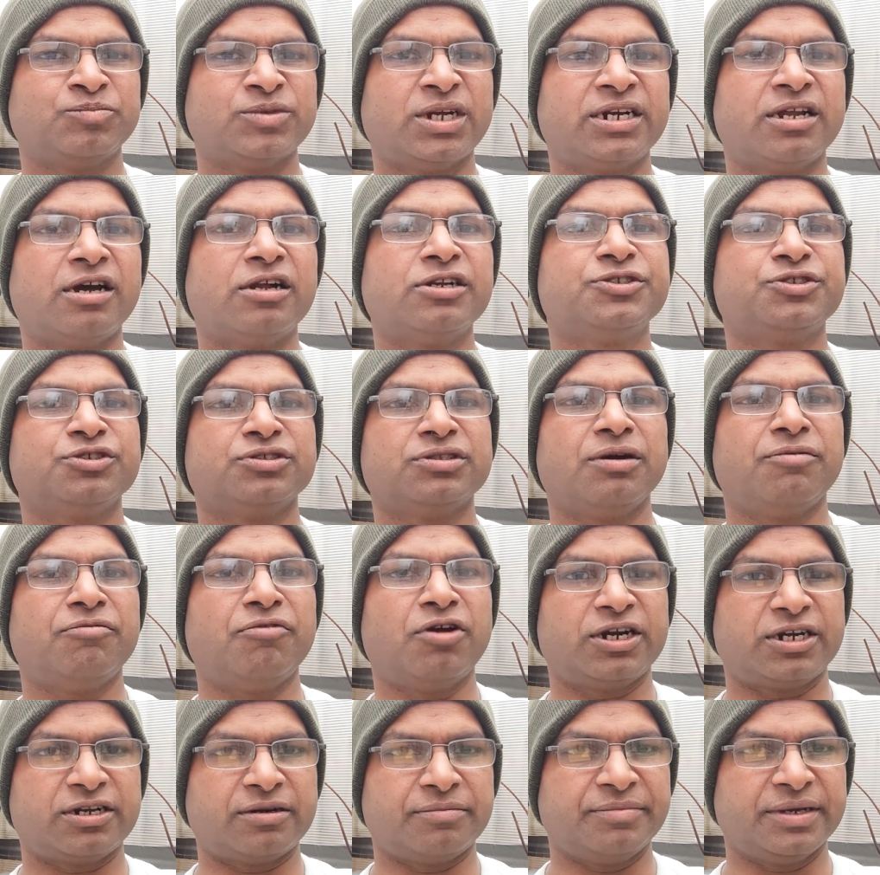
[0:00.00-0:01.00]
And also the
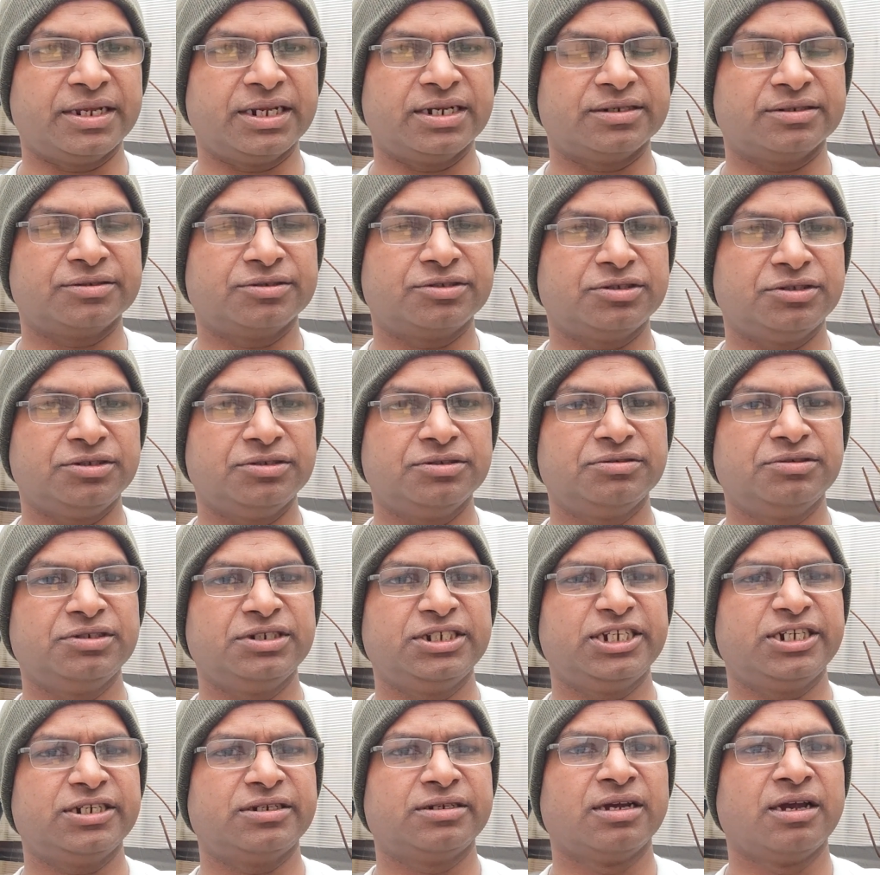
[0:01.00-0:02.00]
watermelons. You
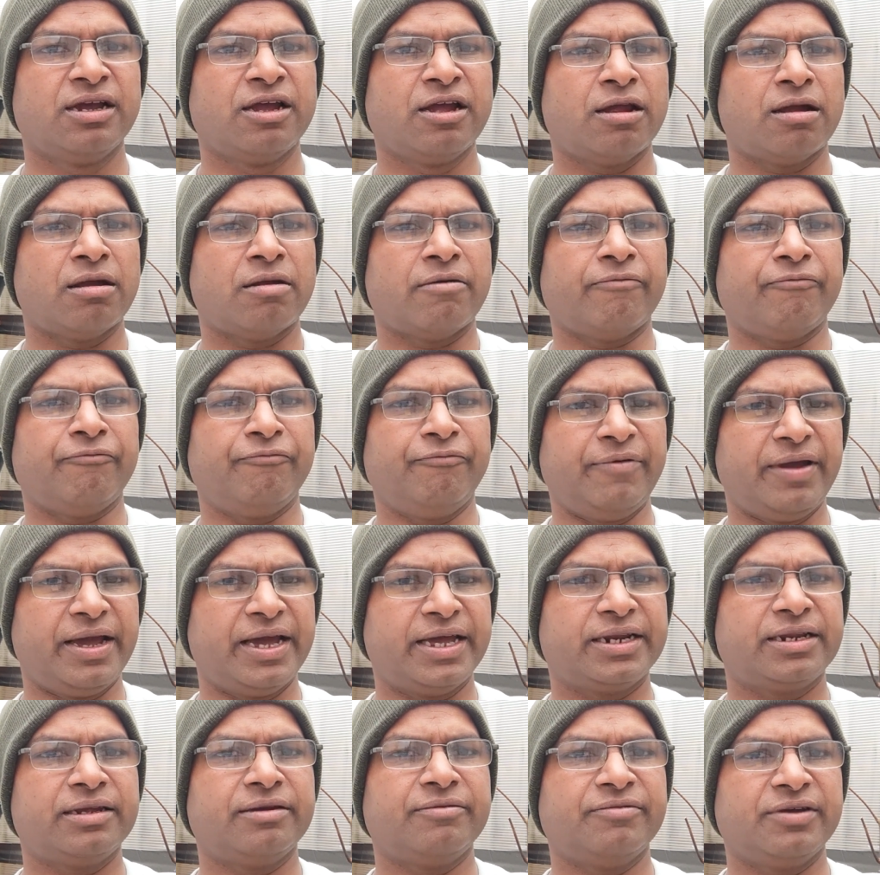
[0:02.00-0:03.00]
need
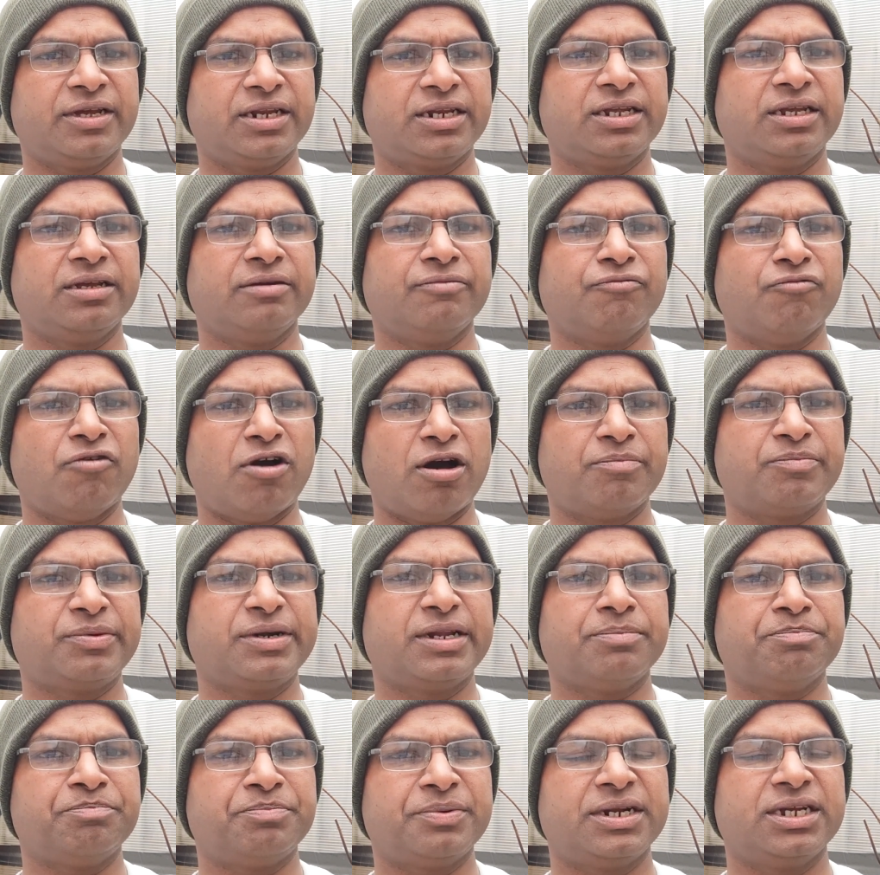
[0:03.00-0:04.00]
very, very warm
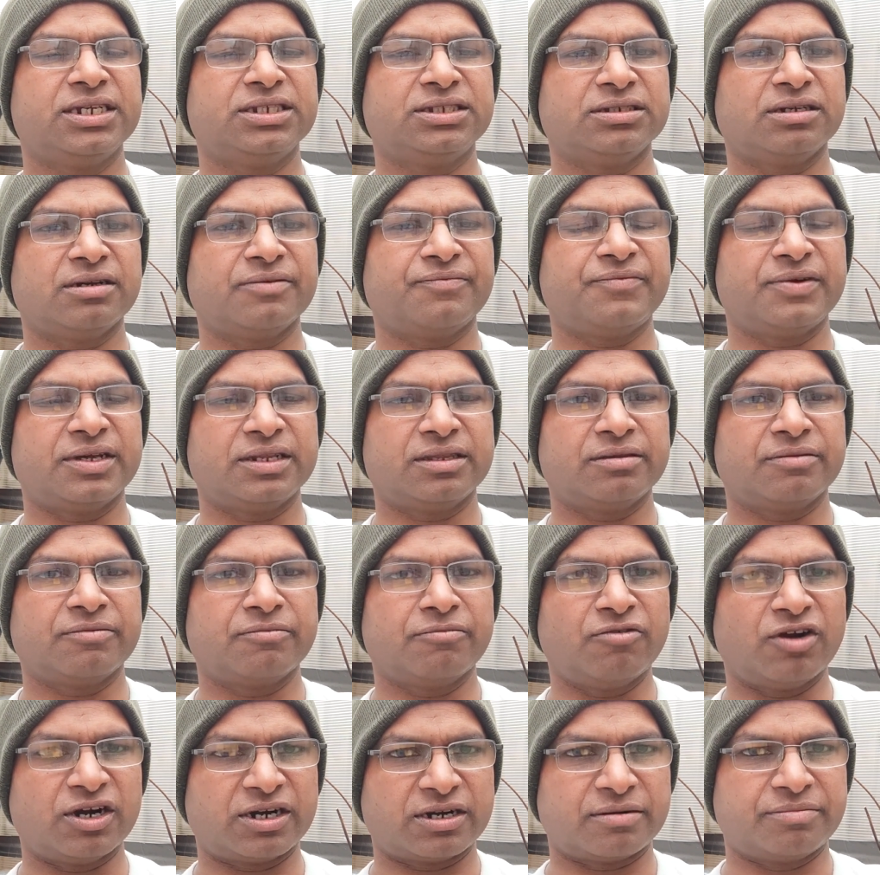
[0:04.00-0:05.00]
temperature for
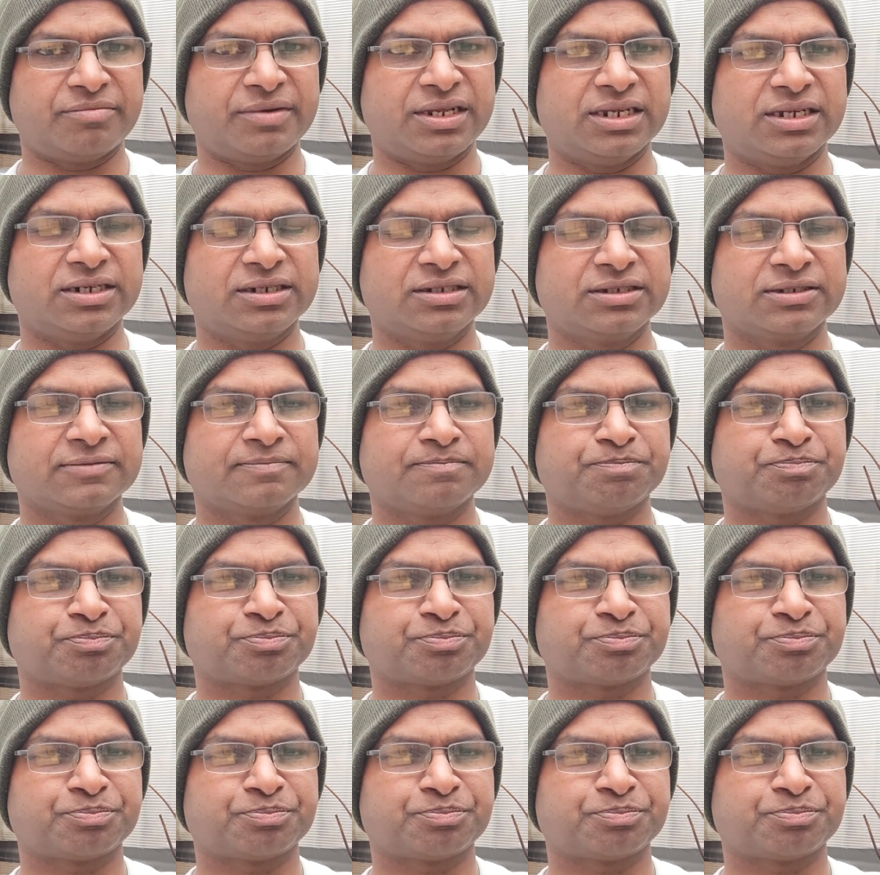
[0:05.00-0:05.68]
watermelons.